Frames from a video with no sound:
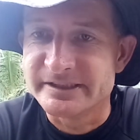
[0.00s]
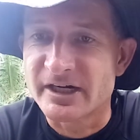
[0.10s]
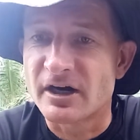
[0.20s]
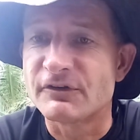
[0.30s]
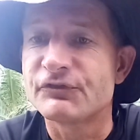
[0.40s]

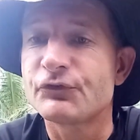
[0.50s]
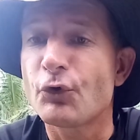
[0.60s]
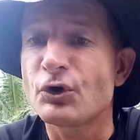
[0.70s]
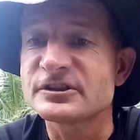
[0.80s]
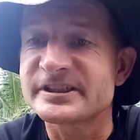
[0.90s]
there are
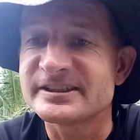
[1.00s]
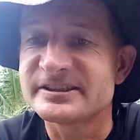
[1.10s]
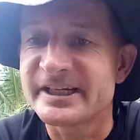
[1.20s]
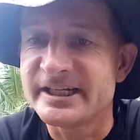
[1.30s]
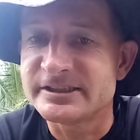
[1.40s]
four
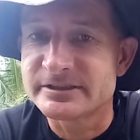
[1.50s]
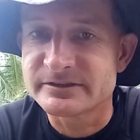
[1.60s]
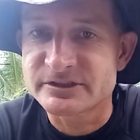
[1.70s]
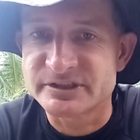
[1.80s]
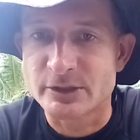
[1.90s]

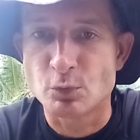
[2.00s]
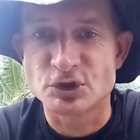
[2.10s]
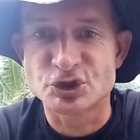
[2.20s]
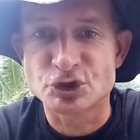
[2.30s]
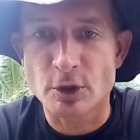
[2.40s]
sensations that
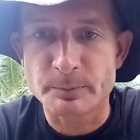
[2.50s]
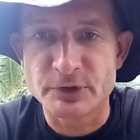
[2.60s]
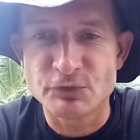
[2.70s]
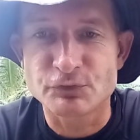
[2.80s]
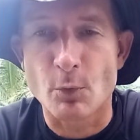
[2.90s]
would stop
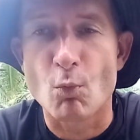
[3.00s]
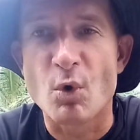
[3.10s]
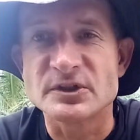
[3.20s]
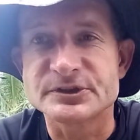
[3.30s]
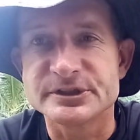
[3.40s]
you from
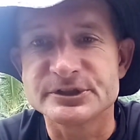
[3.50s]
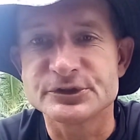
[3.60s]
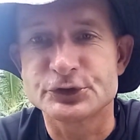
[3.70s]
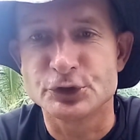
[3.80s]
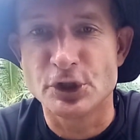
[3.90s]
wanting
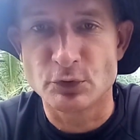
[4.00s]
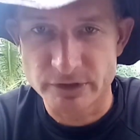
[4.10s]
to go